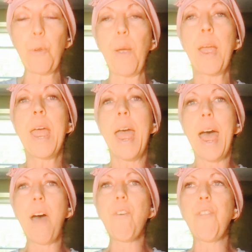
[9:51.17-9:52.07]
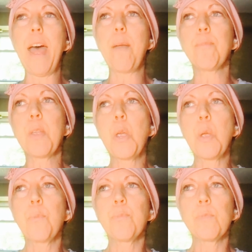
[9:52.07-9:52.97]
you have that
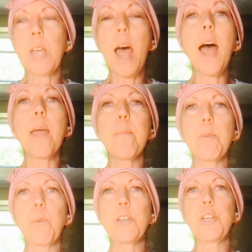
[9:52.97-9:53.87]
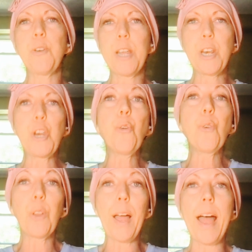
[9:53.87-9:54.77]
time in which you can
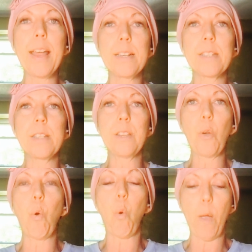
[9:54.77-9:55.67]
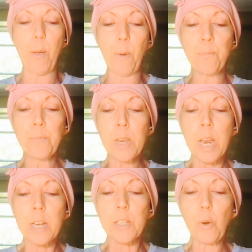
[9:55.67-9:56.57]
utilize the oil.
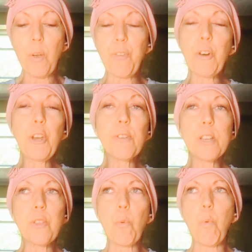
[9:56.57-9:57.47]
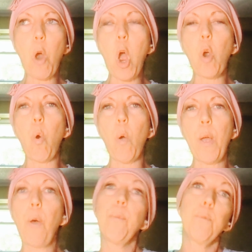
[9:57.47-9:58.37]
So if you're using the wrong
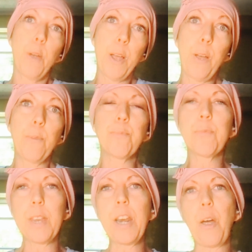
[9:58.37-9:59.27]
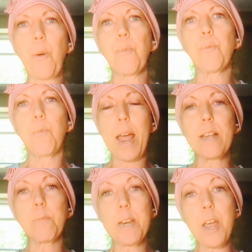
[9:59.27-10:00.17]
oil, well,
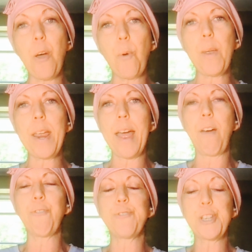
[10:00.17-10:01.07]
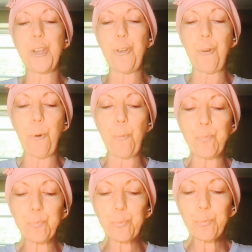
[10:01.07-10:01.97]
as we know, we have to
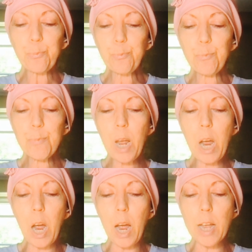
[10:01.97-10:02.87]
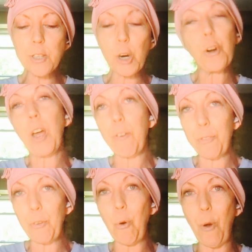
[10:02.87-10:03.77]
turn
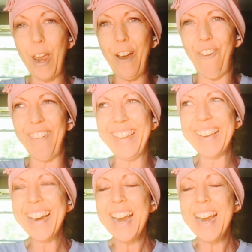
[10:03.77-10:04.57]
off the oil.